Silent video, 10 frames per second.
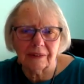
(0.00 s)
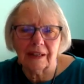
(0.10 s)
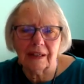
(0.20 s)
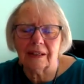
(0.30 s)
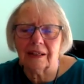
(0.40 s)

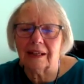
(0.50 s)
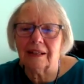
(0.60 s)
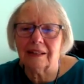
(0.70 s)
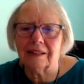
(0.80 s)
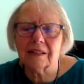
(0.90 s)
and
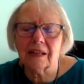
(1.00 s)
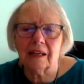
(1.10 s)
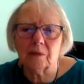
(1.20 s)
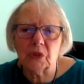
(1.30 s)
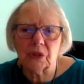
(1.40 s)
this
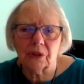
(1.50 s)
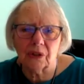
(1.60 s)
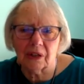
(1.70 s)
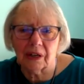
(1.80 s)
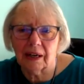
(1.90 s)
came to
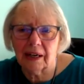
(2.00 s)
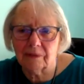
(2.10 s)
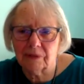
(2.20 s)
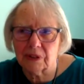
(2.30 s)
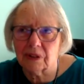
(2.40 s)
her
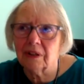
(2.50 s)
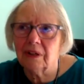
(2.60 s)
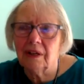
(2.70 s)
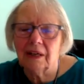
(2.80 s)
after a